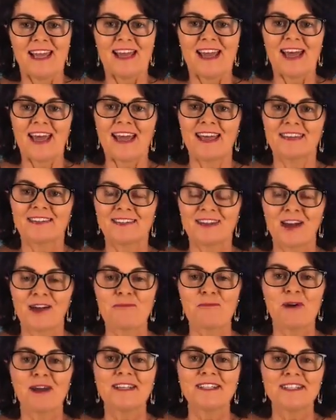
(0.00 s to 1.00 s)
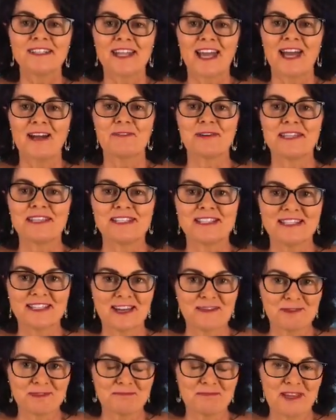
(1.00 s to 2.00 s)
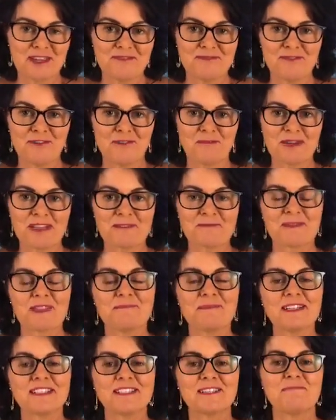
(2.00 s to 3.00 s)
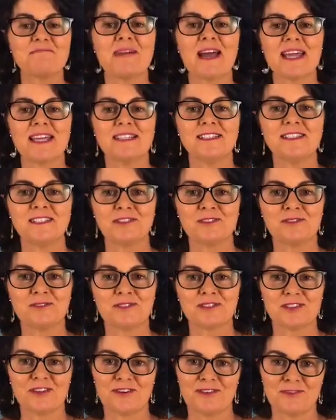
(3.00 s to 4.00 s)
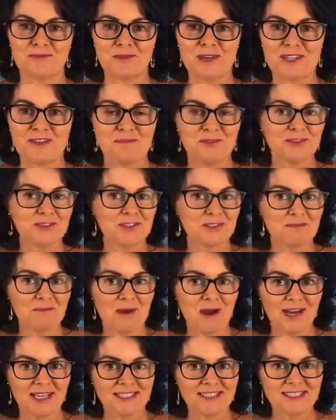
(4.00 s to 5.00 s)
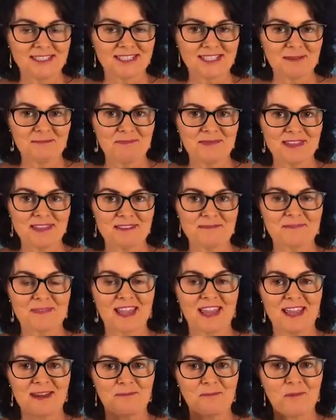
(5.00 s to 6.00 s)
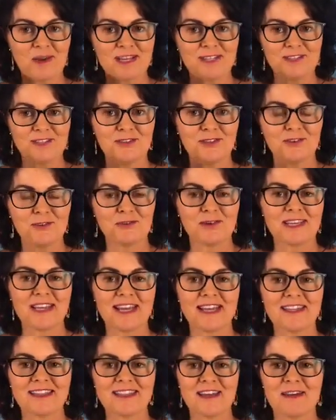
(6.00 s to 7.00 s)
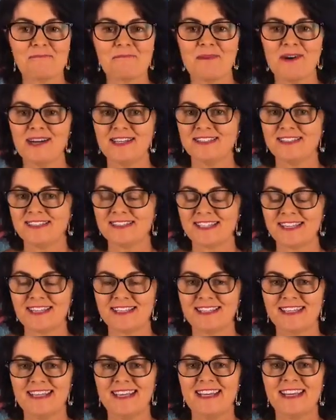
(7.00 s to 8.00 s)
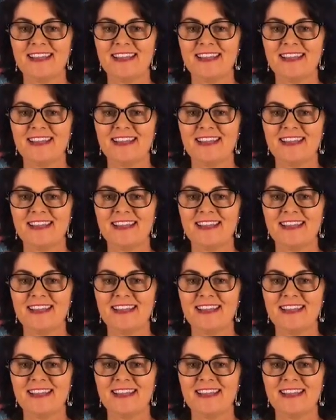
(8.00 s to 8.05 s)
And I wondered how easy that would be for me. But it's amazing also that when you put your mind to something and when you create that mindset,